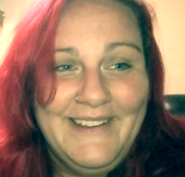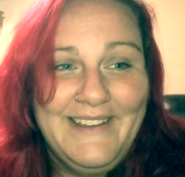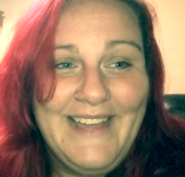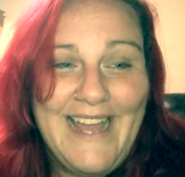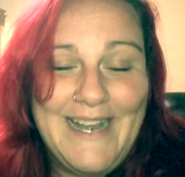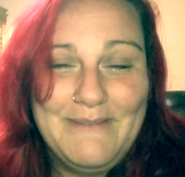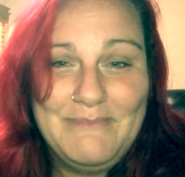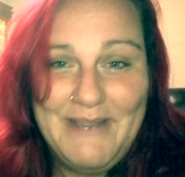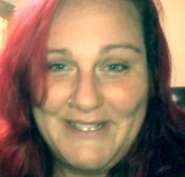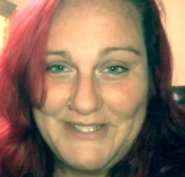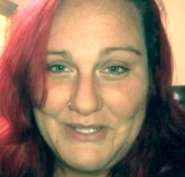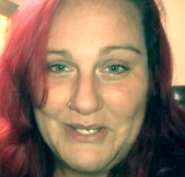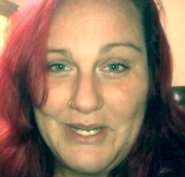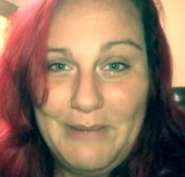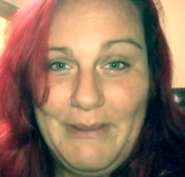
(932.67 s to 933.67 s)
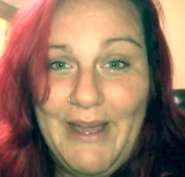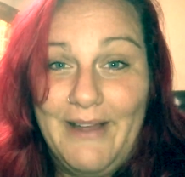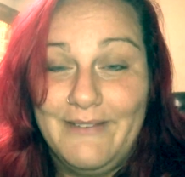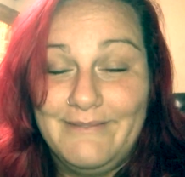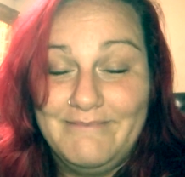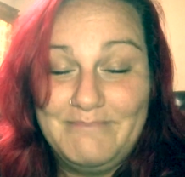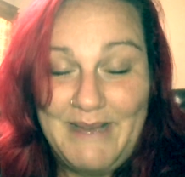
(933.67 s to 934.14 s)
and bitching
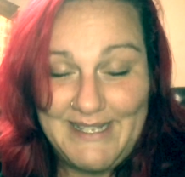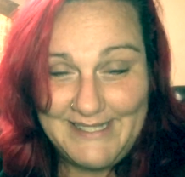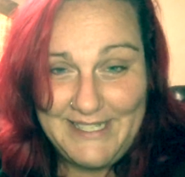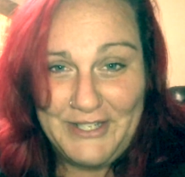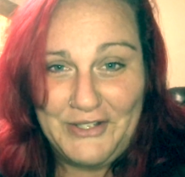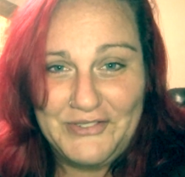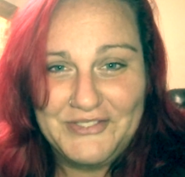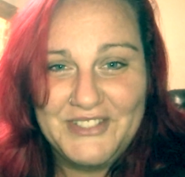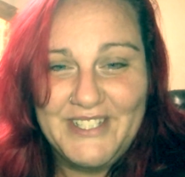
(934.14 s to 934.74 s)
about myself.